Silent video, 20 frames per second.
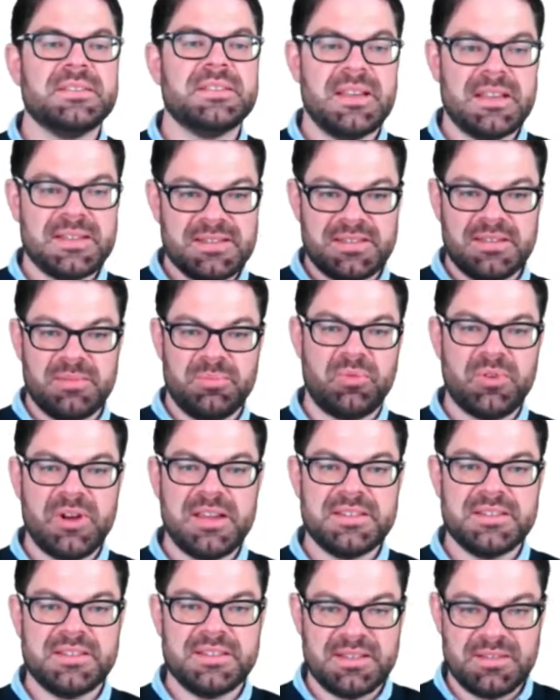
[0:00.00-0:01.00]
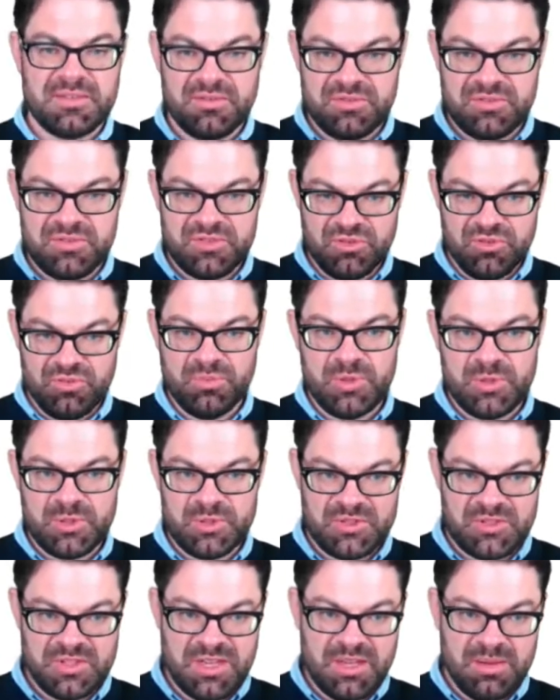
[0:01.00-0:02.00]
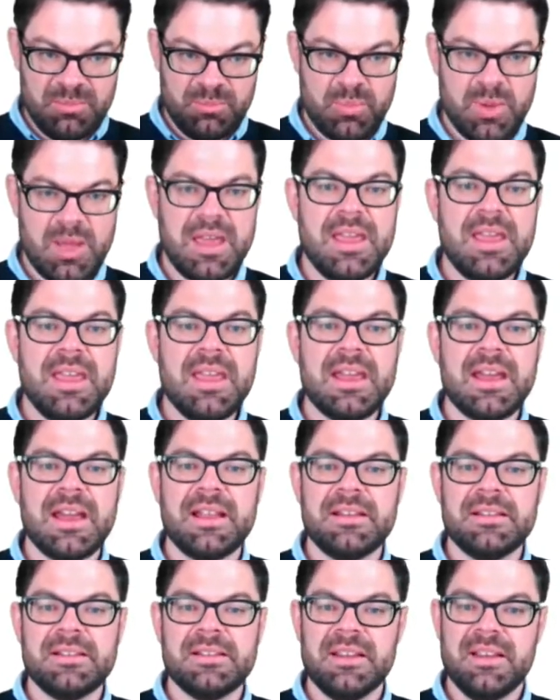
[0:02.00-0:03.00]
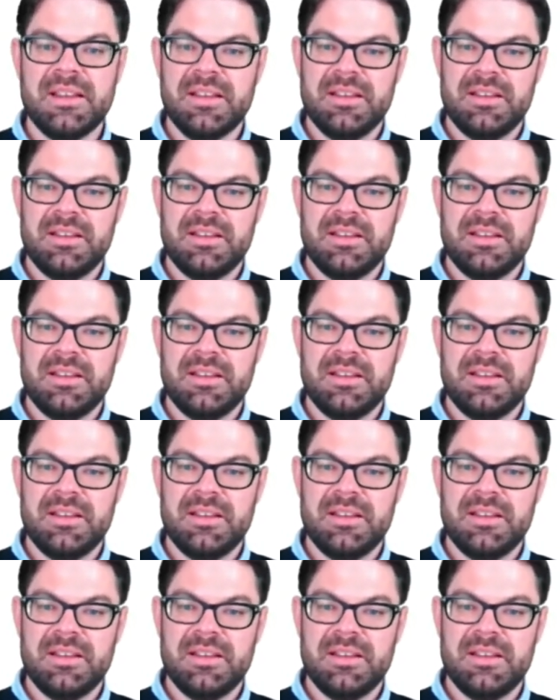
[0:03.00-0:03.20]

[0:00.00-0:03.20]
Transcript: That's the price that consumers pay, and